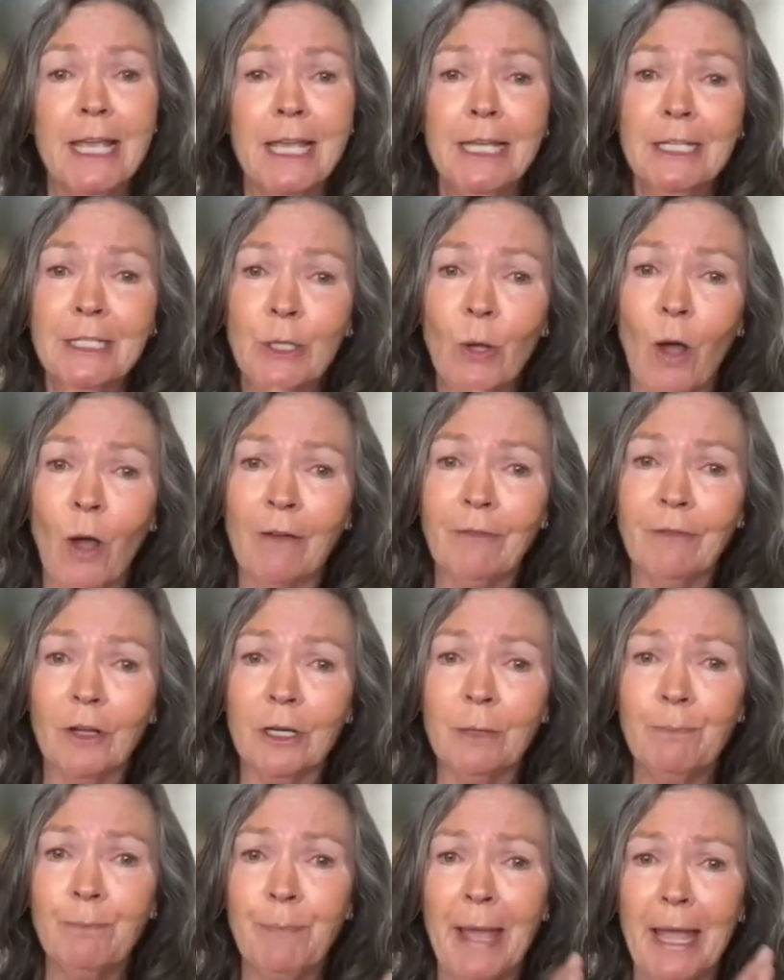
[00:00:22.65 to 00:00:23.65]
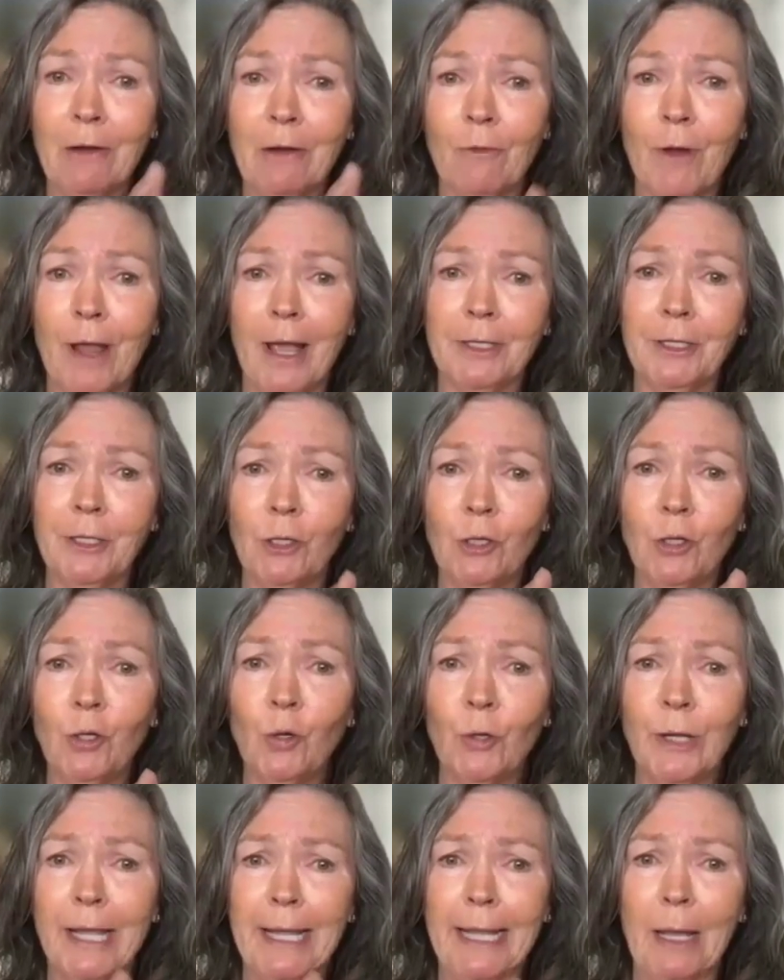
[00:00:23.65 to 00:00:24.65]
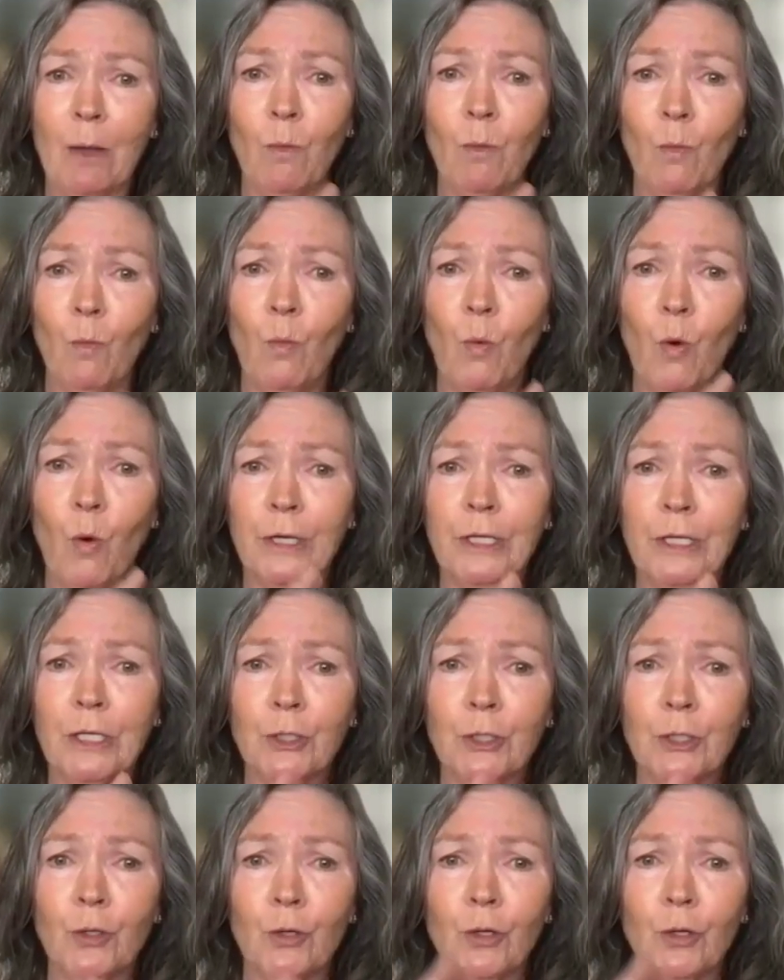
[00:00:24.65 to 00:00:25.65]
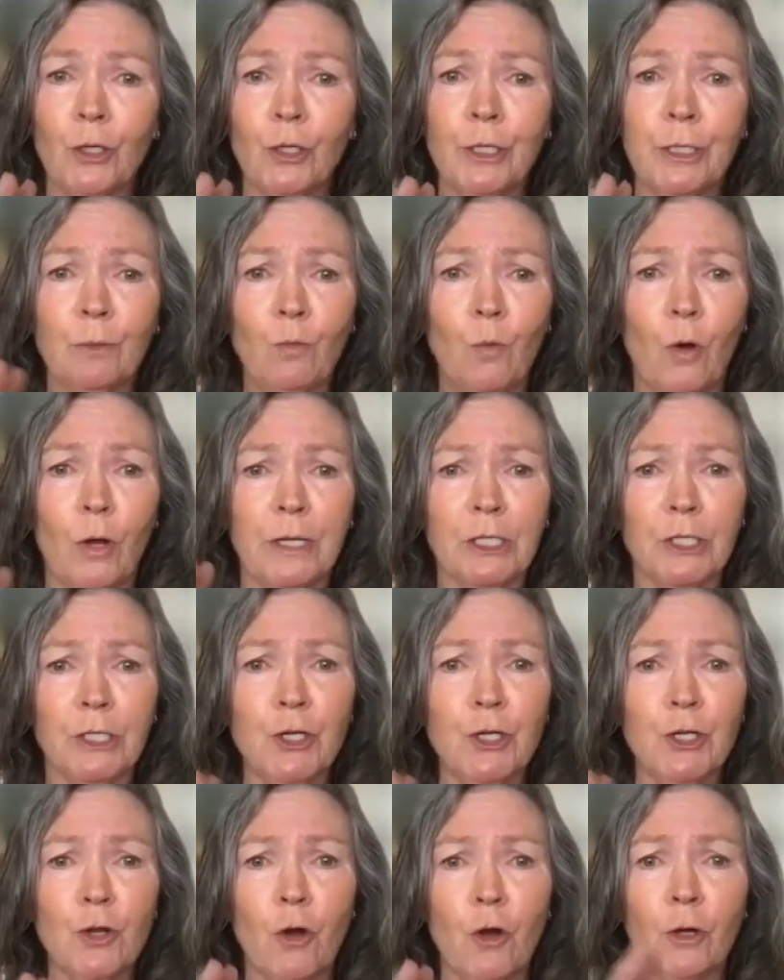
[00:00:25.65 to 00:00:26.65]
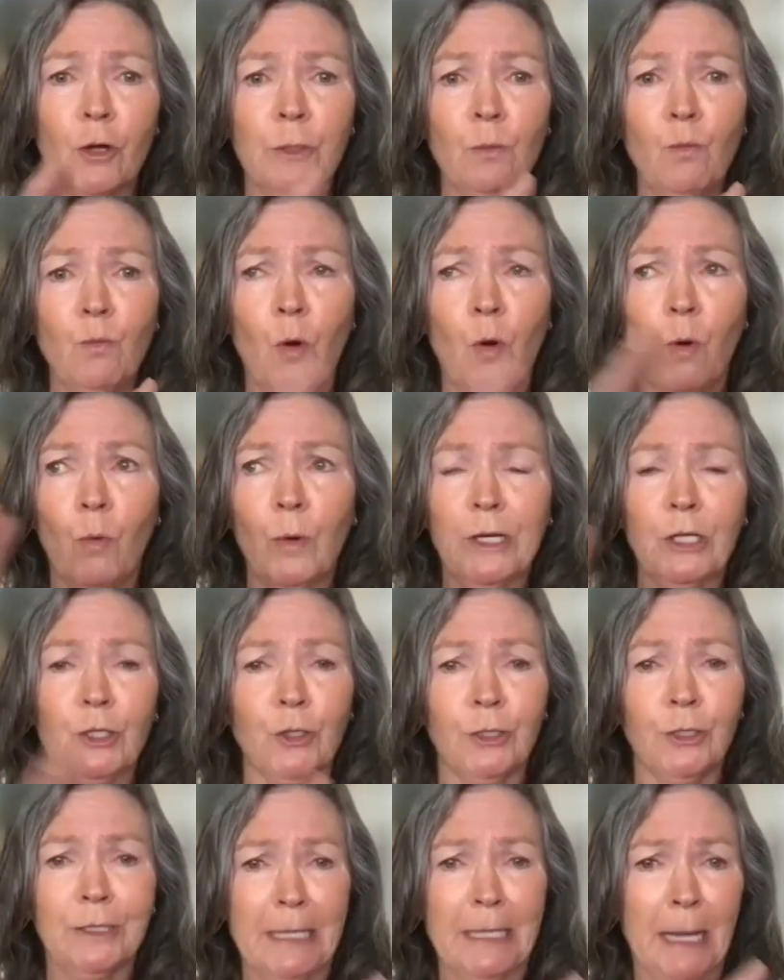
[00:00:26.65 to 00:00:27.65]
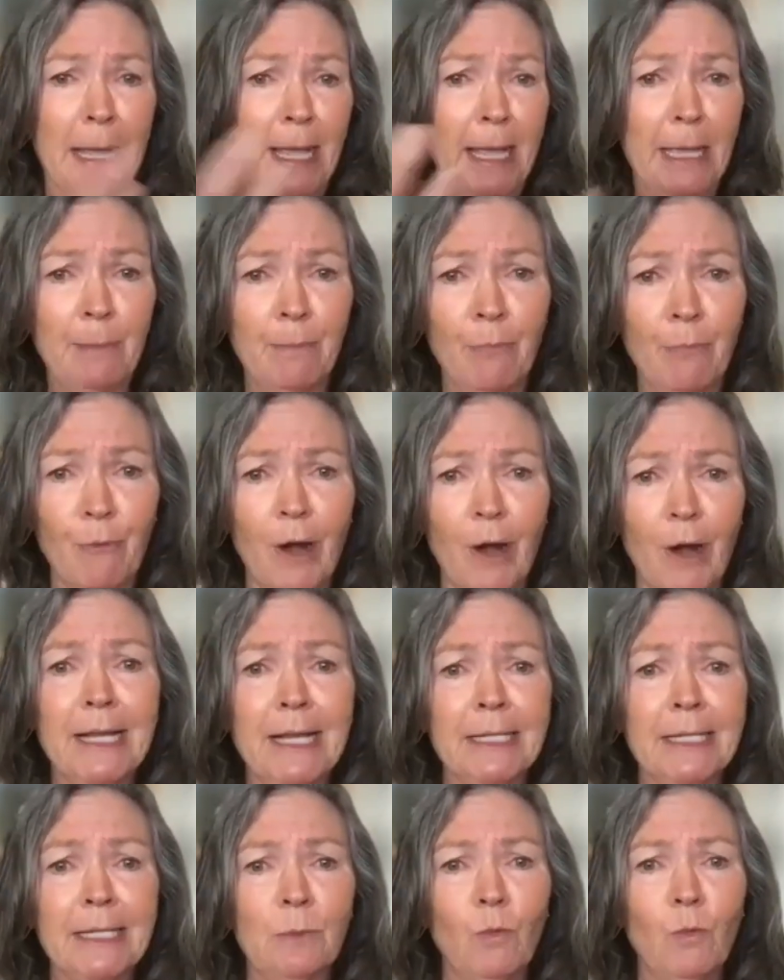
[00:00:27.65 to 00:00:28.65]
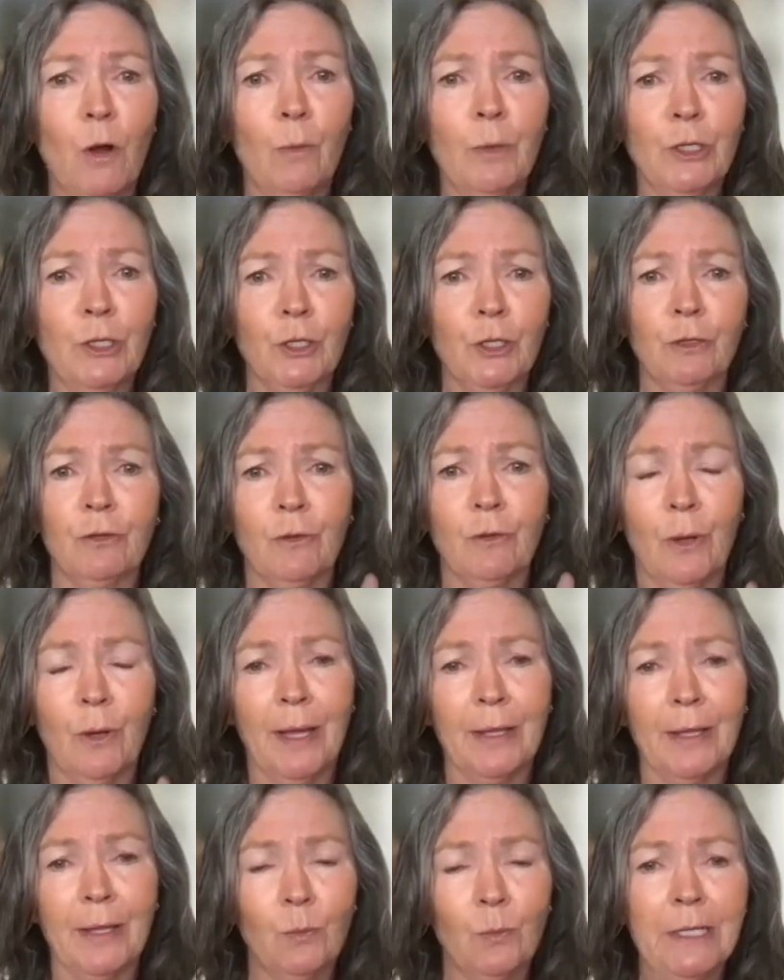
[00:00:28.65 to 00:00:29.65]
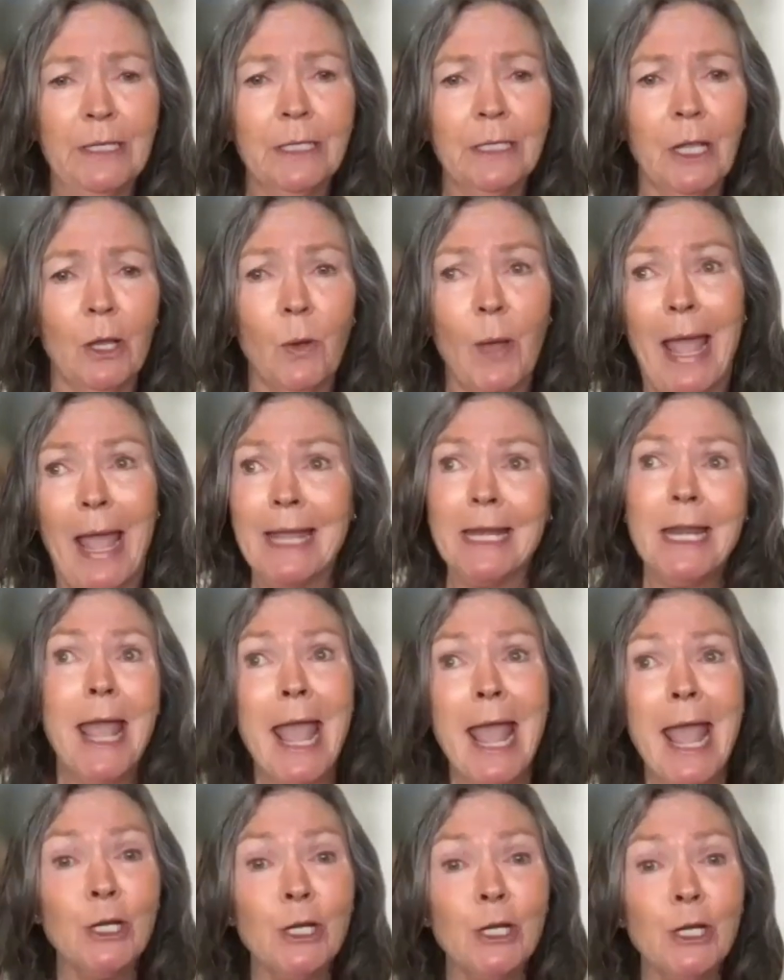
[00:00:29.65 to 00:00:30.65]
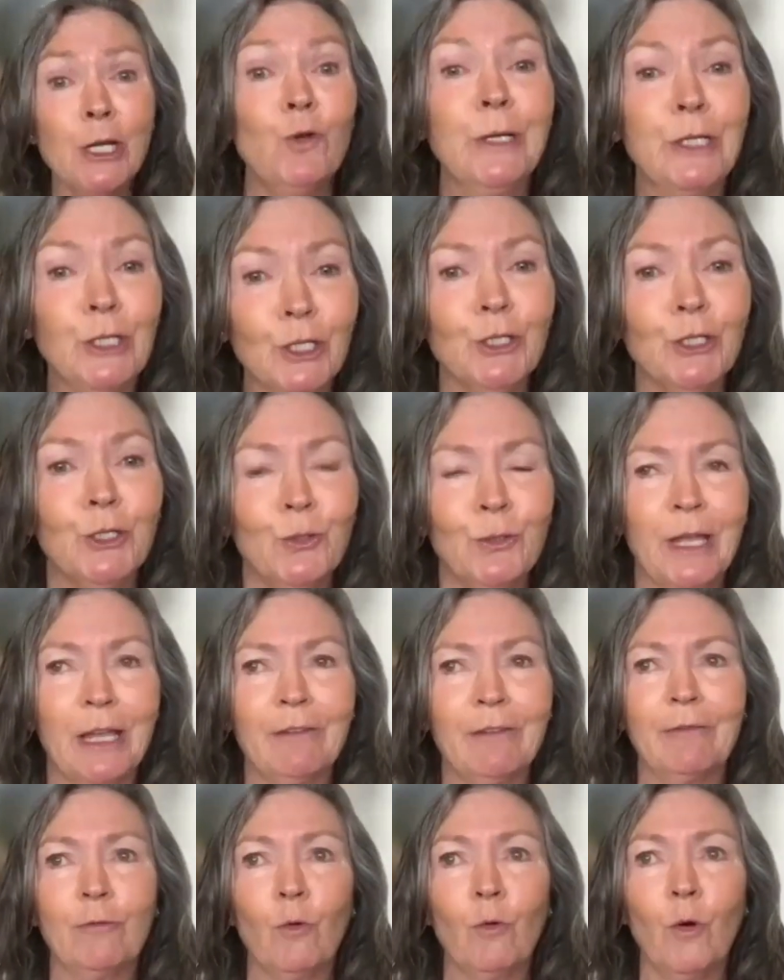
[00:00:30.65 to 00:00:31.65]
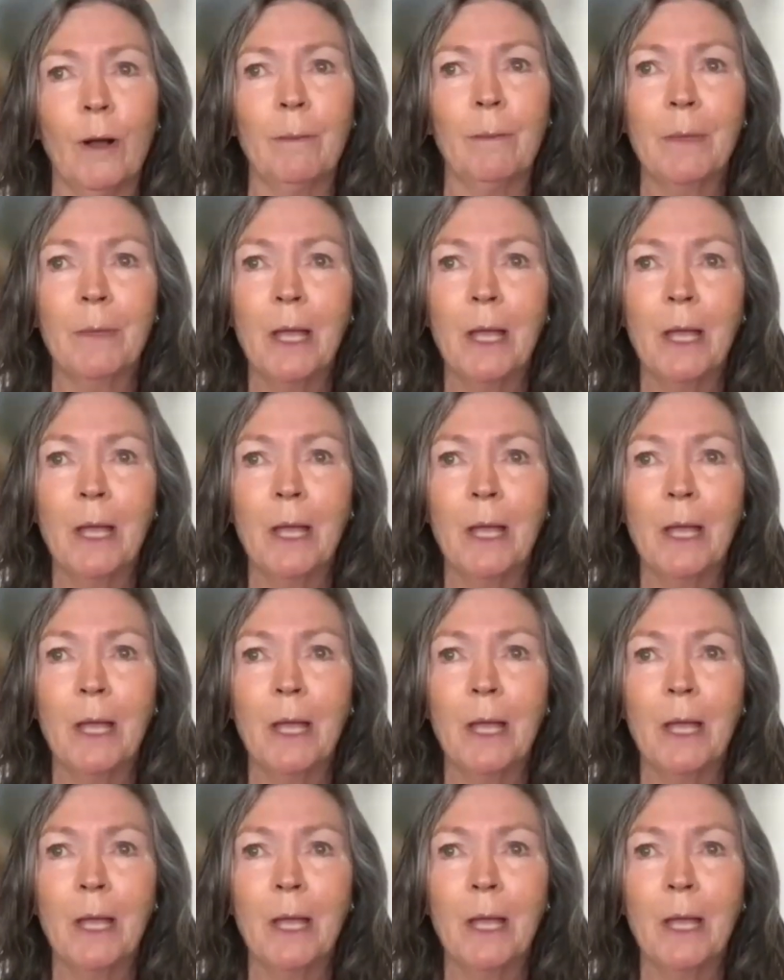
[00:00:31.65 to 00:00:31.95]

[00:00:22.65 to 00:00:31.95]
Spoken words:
So, I've got a background in looking at what is good and what it's not, and what we should embrace and what we should throw out the window, and who we should do that for.